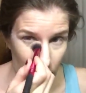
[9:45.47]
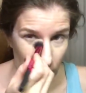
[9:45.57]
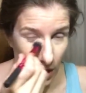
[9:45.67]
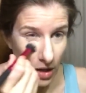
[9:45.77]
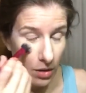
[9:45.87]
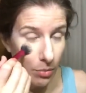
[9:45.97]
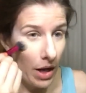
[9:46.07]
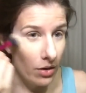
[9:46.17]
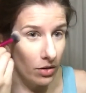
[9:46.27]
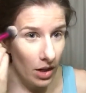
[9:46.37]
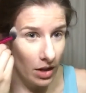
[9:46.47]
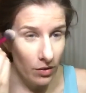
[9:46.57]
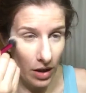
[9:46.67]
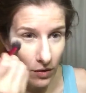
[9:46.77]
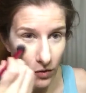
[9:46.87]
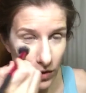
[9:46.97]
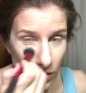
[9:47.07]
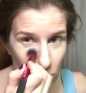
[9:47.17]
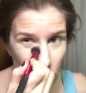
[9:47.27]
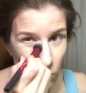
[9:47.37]
and the powder kind of like feels
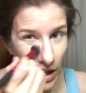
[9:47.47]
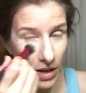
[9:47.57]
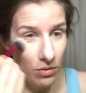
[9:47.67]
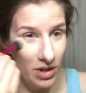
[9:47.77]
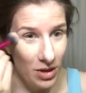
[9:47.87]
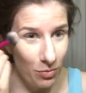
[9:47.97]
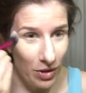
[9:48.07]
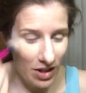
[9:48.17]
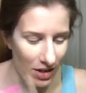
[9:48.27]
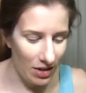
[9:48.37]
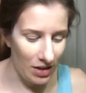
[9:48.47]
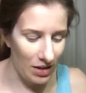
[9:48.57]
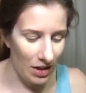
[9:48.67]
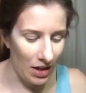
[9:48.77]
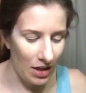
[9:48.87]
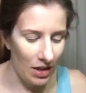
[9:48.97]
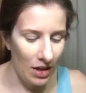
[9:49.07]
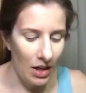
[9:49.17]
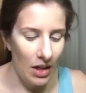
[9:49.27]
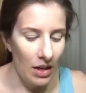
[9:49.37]
wet when you put it on the skin.
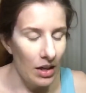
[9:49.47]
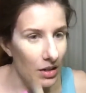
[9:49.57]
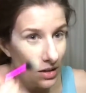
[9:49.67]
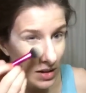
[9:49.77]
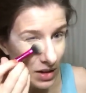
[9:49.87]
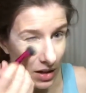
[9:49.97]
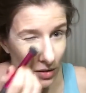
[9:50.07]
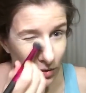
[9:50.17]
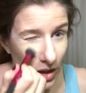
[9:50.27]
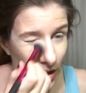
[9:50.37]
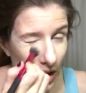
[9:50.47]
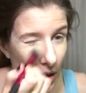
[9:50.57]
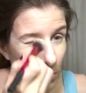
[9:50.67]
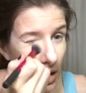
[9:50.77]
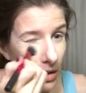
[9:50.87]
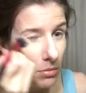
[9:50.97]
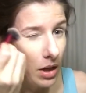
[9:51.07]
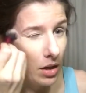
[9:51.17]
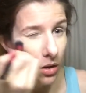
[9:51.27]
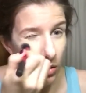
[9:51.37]
It's kind of like I made my
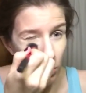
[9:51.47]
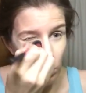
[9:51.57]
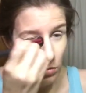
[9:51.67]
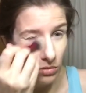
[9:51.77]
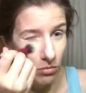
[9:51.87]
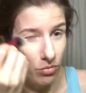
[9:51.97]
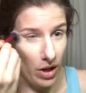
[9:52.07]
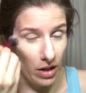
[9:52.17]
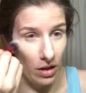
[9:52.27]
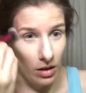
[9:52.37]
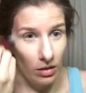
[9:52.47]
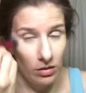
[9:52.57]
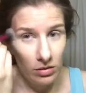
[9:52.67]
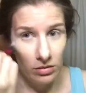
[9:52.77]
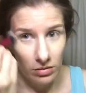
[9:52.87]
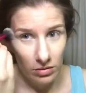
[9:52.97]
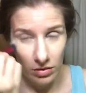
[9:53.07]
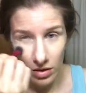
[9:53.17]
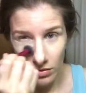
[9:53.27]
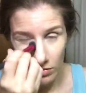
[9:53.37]
own Becca
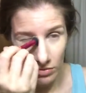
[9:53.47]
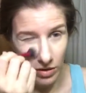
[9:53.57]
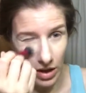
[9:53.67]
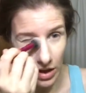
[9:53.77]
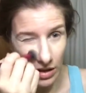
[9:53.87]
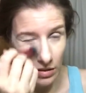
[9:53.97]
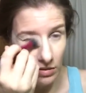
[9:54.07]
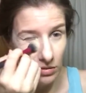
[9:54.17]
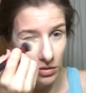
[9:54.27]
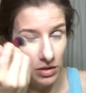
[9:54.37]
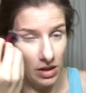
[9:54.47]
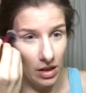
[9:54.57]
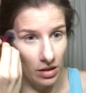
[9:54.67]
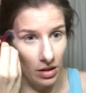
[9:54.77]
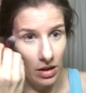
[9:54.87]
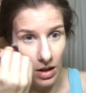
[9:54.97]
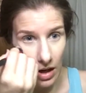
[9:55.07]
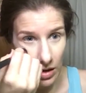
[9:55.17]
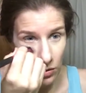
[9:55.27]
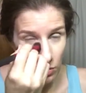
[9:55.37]
like what was that, the
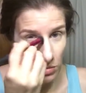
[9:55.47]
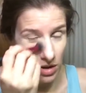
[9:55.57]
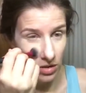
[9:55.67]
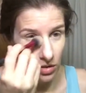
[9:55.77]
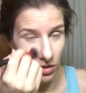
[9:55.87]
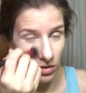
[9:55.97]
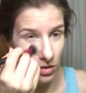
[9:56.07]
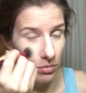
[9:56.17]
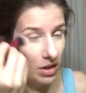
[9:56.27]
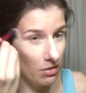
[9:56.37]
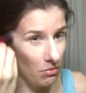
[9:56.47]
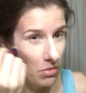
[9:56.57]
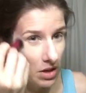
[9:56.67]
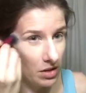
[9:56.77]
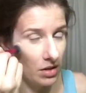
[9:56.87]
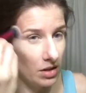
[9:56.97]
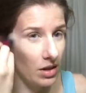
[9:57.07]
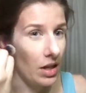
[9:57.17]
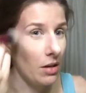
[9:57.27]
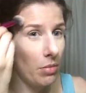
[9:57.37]
Hydra Mist or something mist
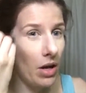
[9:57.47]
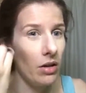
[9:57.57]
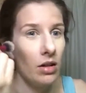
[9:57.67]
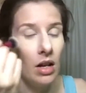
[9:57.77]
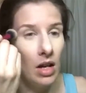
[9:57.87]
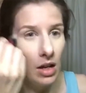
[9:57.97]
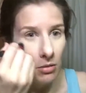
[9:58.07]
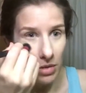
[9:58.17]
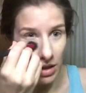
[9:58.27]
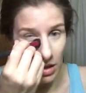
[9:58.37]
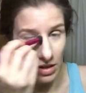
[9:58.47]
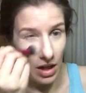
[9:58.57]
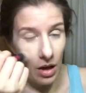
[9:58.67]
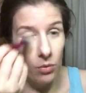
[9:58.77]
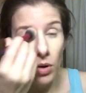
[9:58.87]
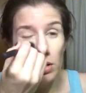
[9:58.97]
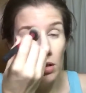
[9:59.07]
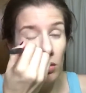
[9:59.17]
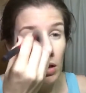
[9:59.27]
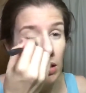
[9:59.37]
setting powder, because I was
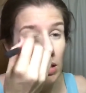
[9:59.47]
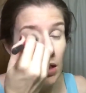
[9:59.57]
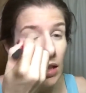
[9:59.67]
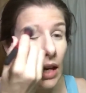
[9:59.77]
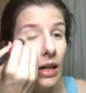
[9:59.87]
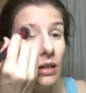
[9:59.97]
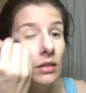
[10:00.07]
going to get